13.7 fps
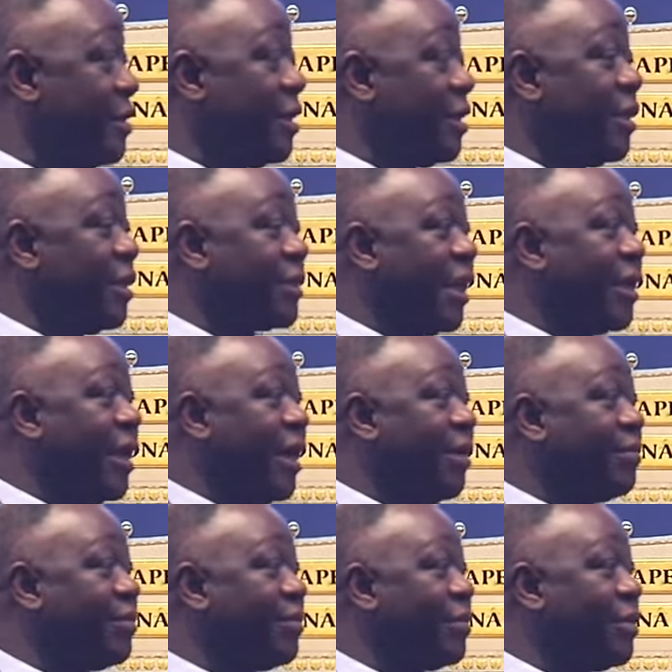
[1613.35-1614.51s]
He said,
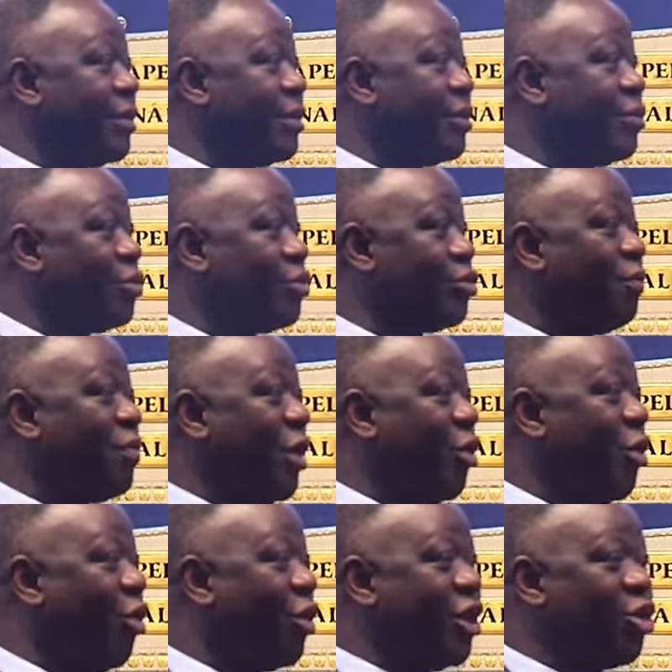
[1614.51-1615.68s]
don't be
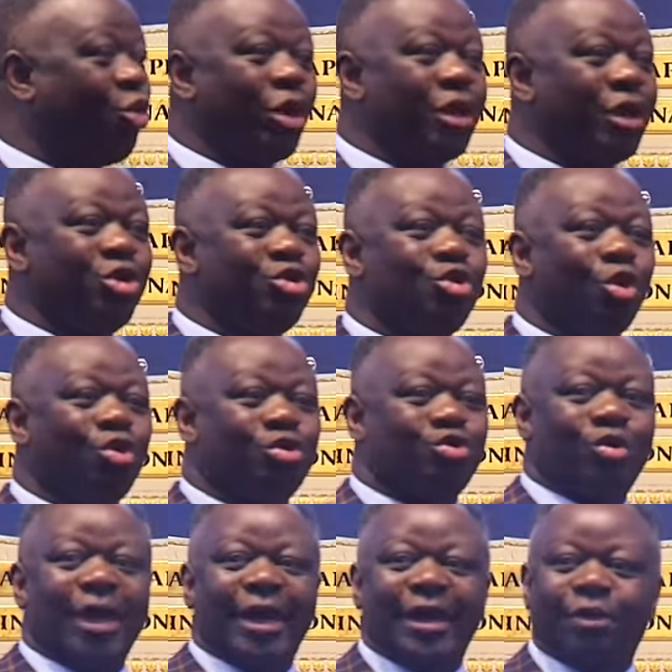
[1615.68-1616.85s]
unequally yoked
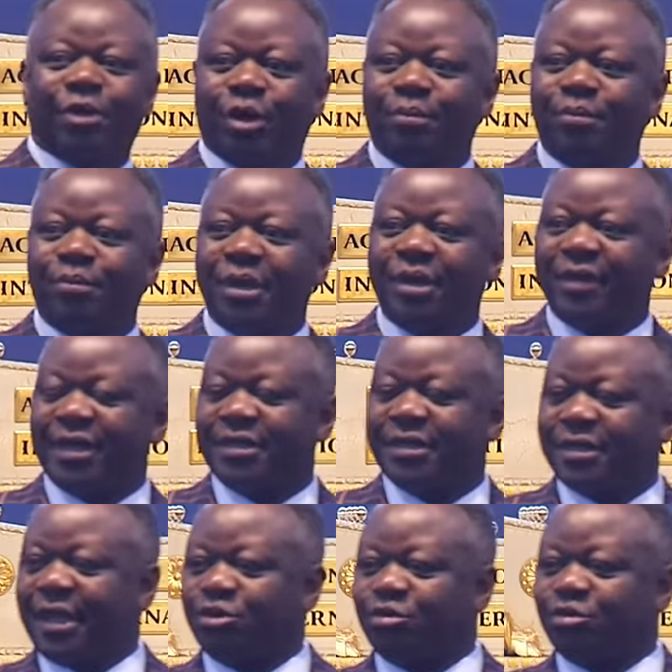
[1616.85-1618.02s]
together with unbelievers.
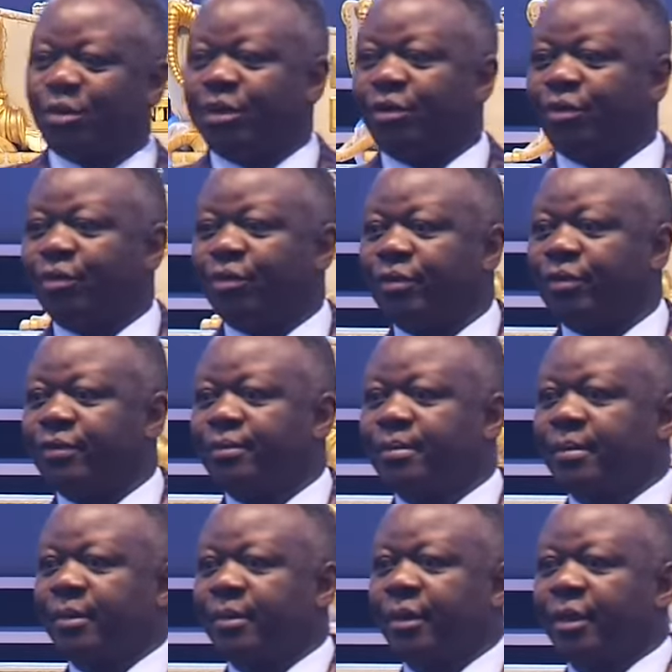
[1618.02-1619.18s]
That is what we do.
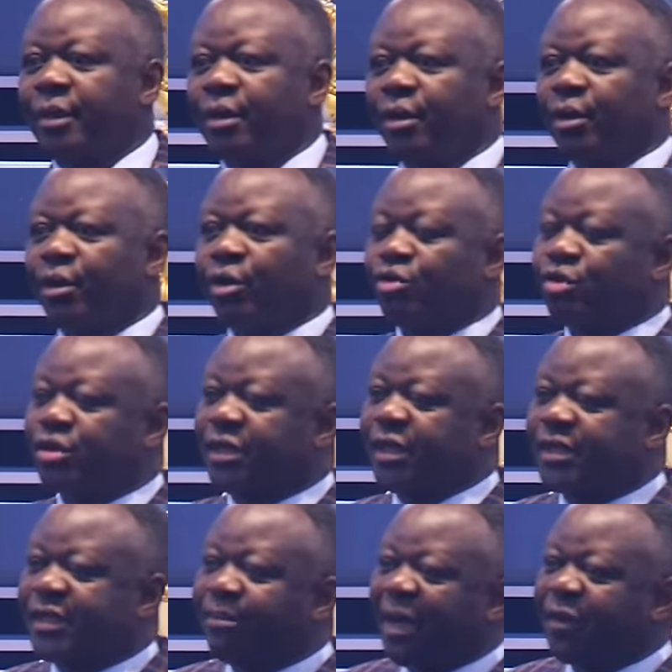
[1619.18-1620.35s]
You see
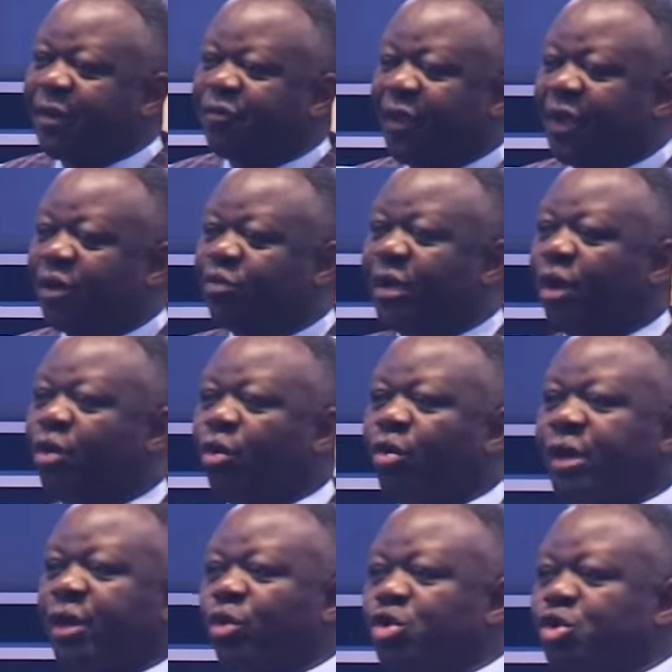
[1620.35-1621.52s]
somebody filled with the
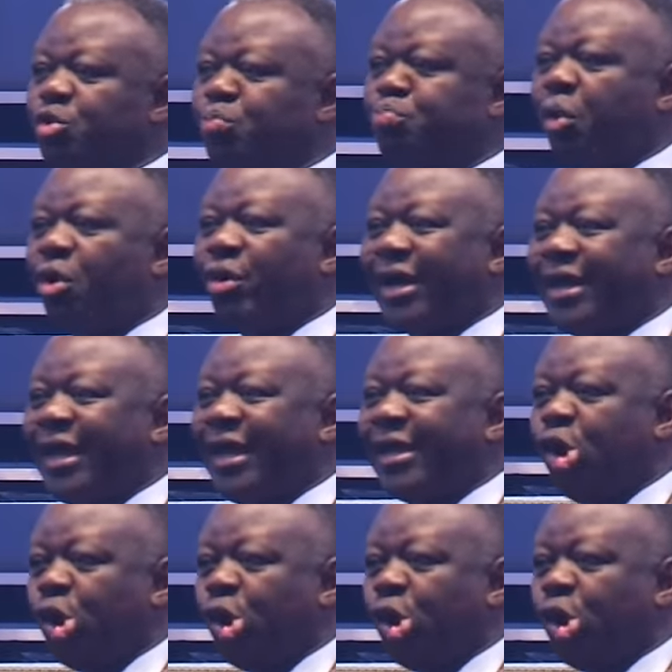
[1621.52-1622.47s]
Holy Ghost, born again,